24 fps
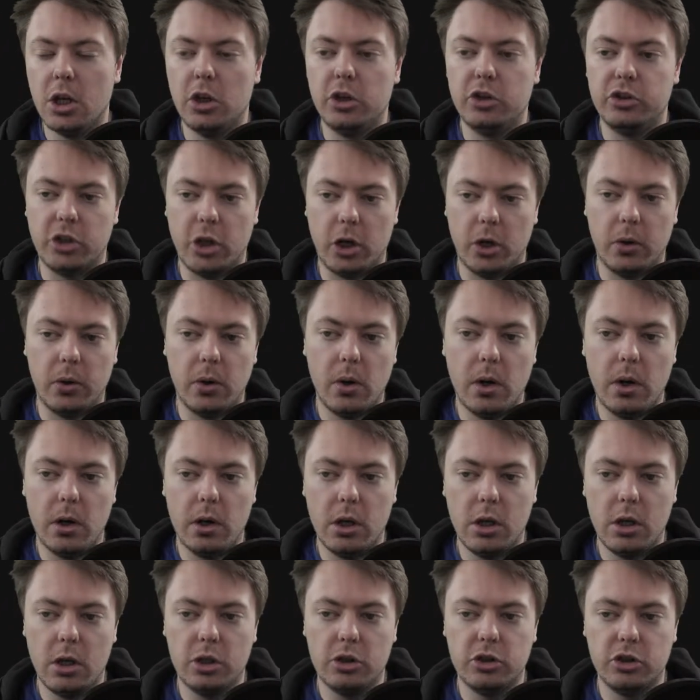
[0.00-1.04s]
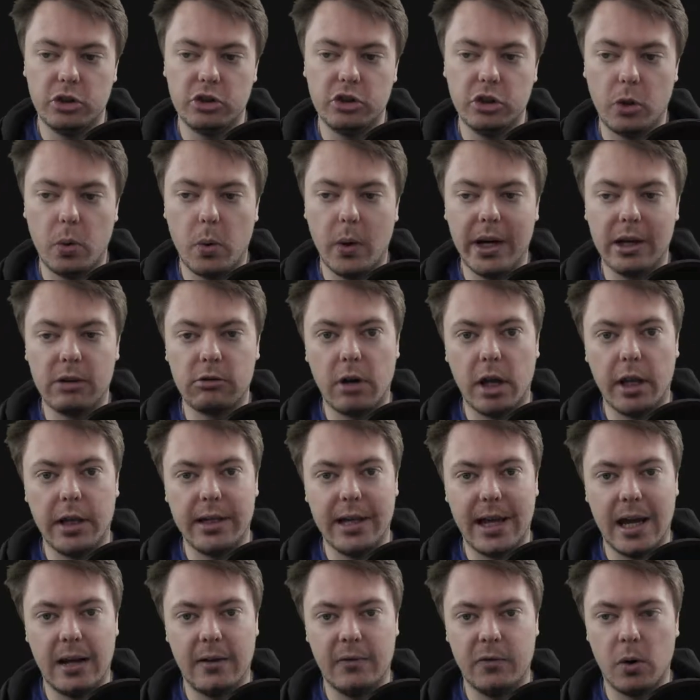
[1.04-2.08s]
So just a quick
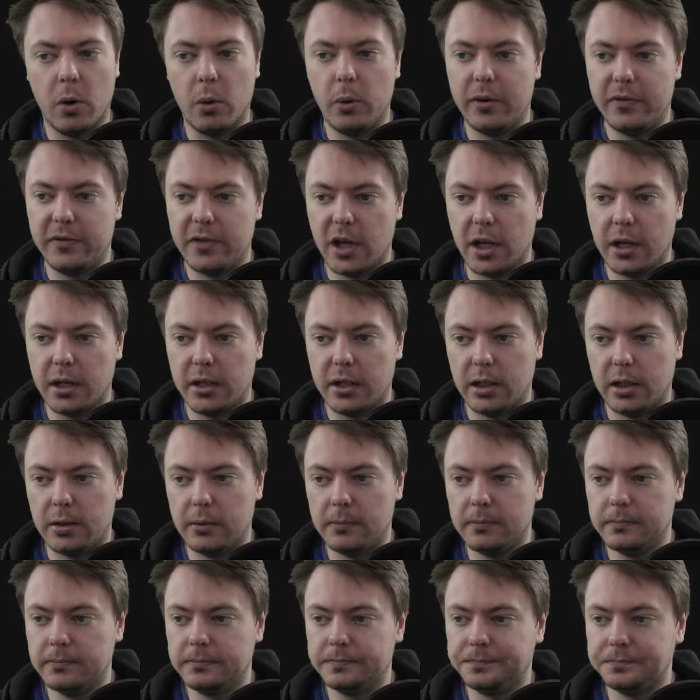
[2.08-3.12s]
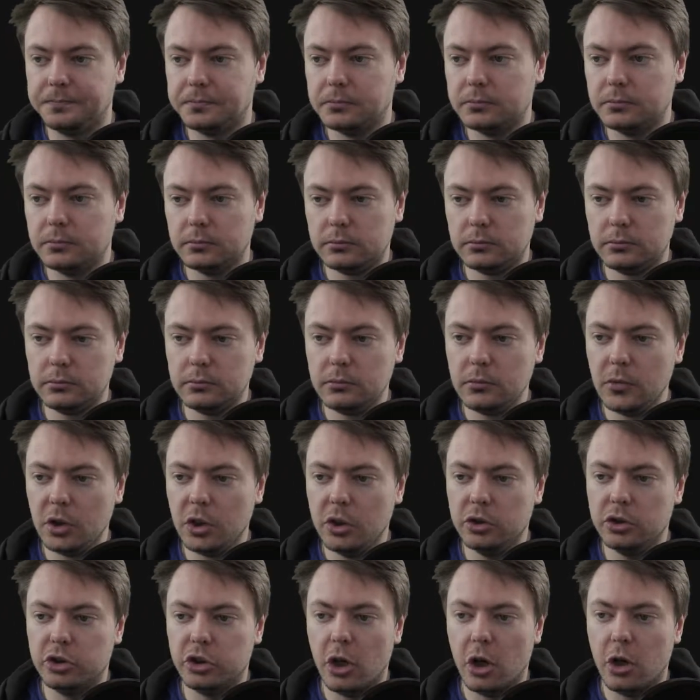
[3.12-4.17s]
rundown of what we've done here.
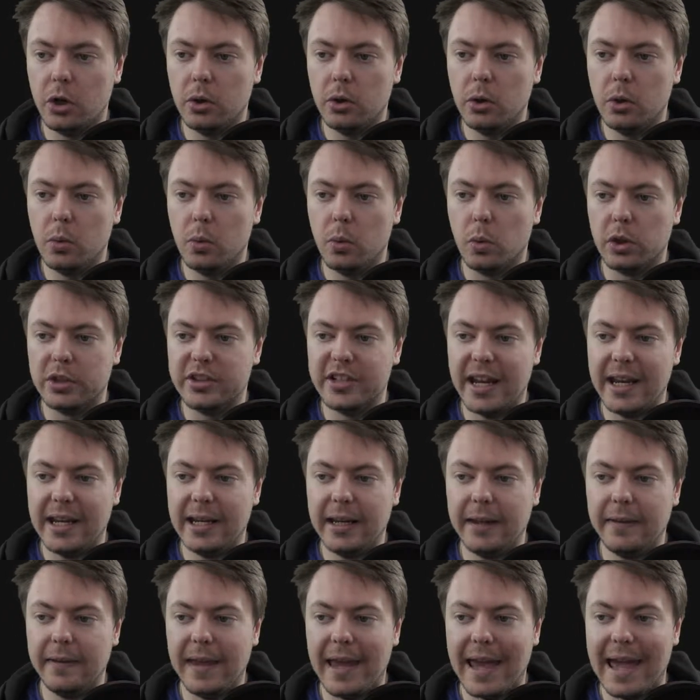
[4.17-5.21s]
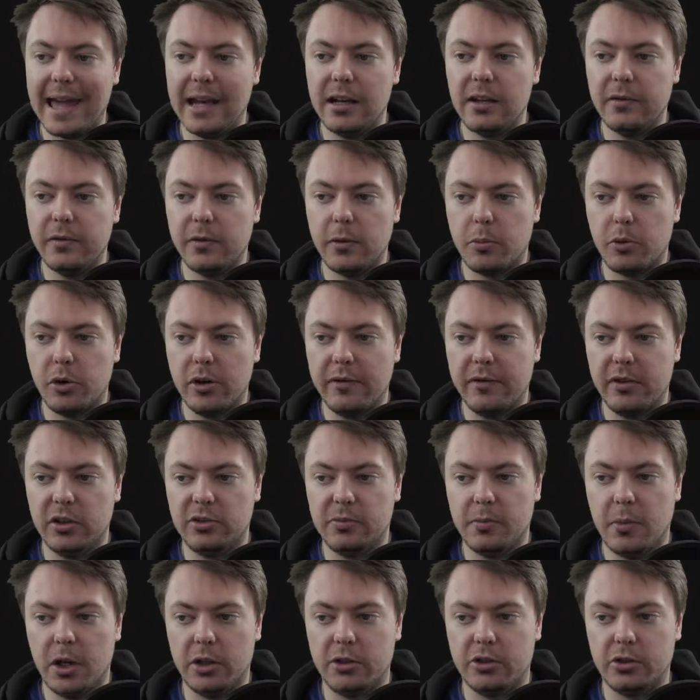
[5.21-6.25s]
So we're taking the end of the previous
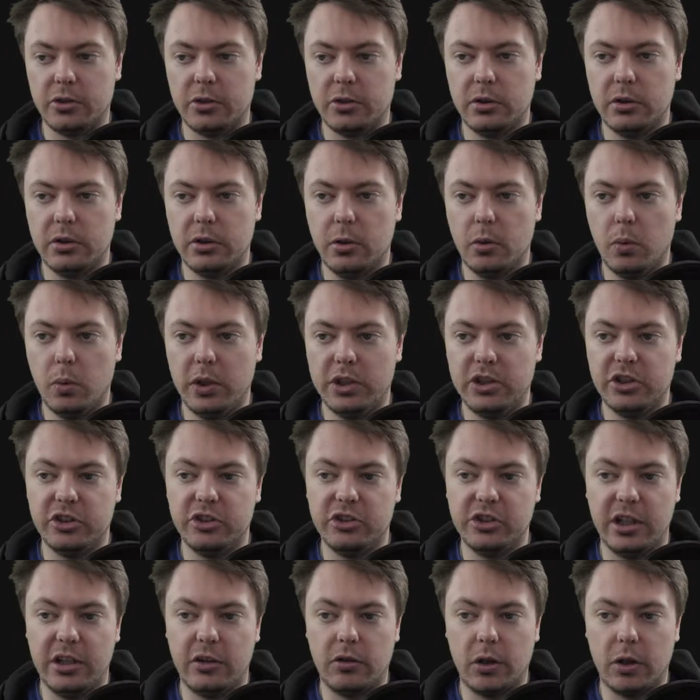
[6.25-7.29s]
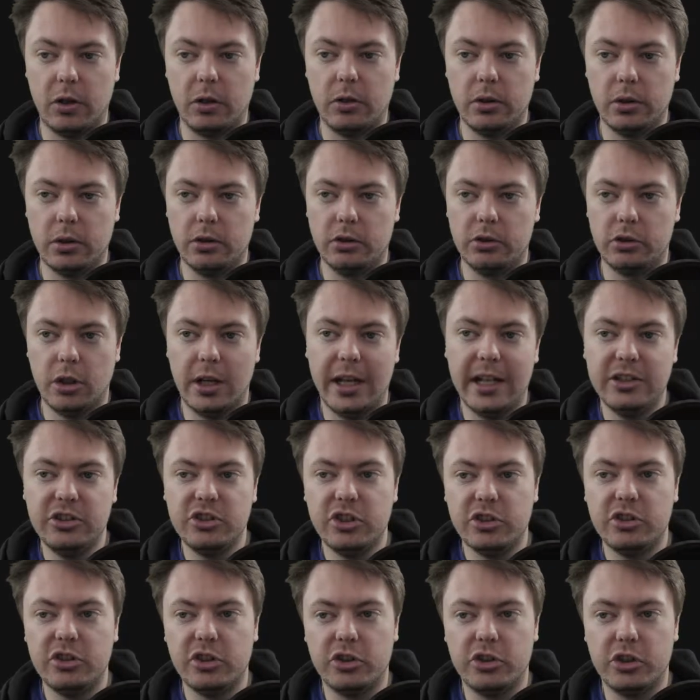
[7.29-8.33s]
module, which is 0. So let's
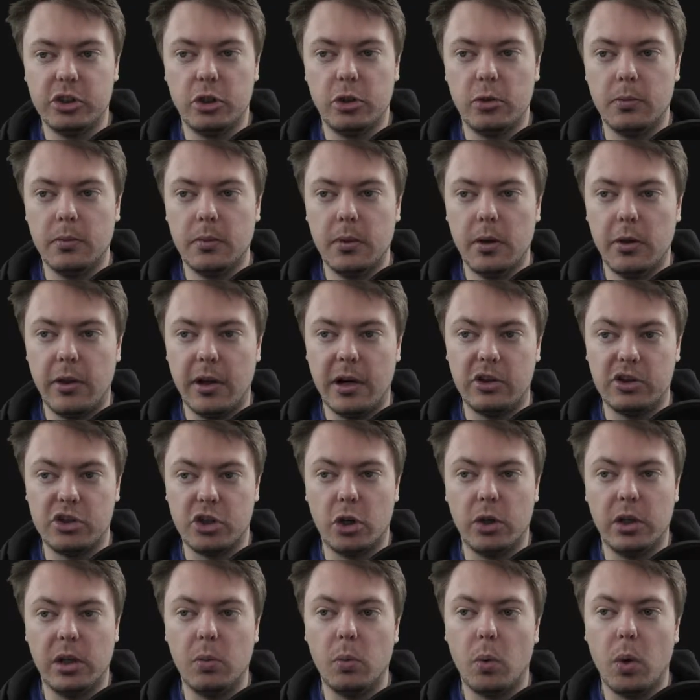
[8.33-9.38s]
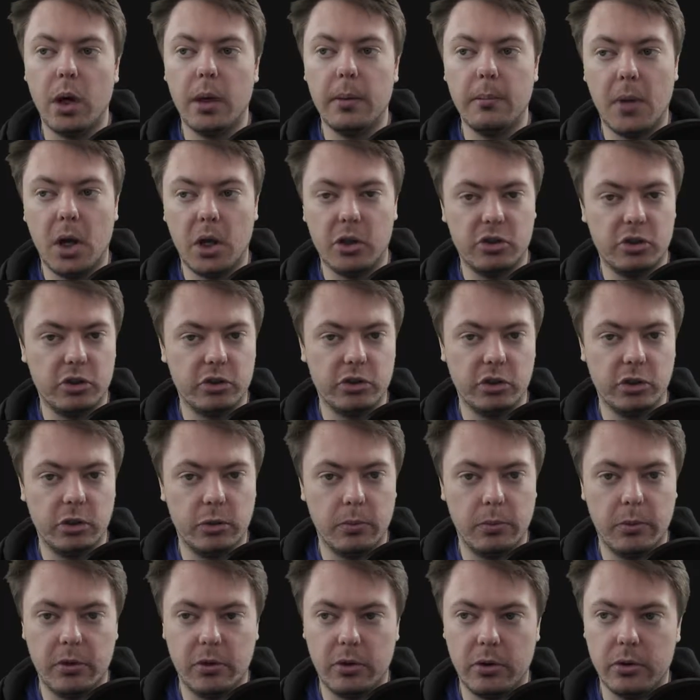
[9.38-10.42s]
just assume there's only one module to
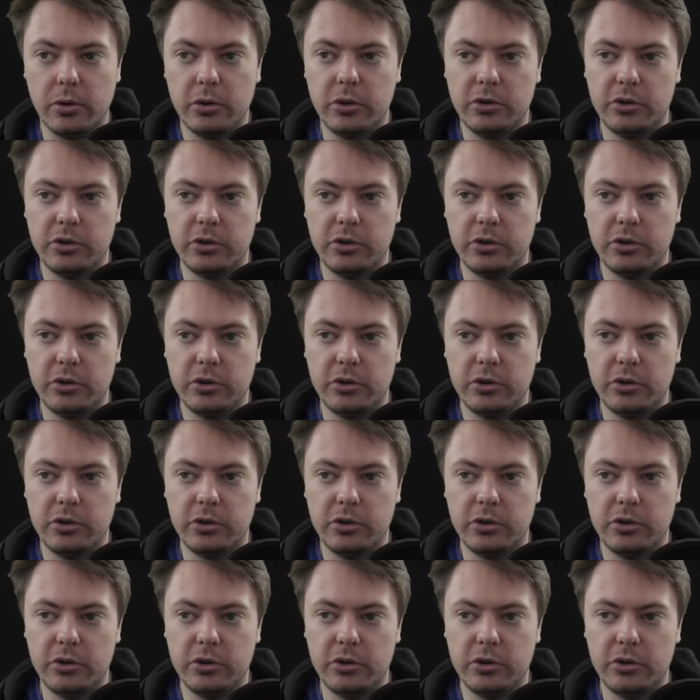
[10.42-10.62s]
loop through.